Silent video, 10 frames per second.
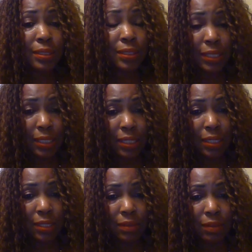
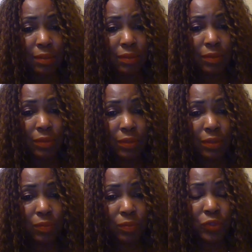dead,
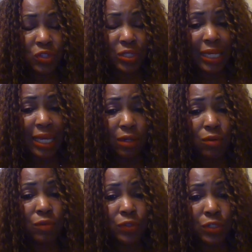which they had
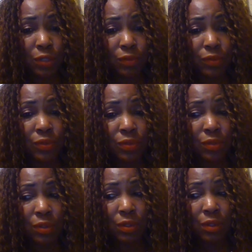
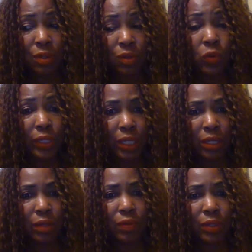overdosed on
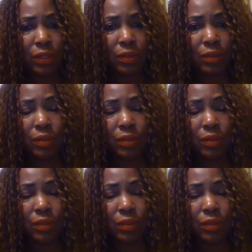heroin.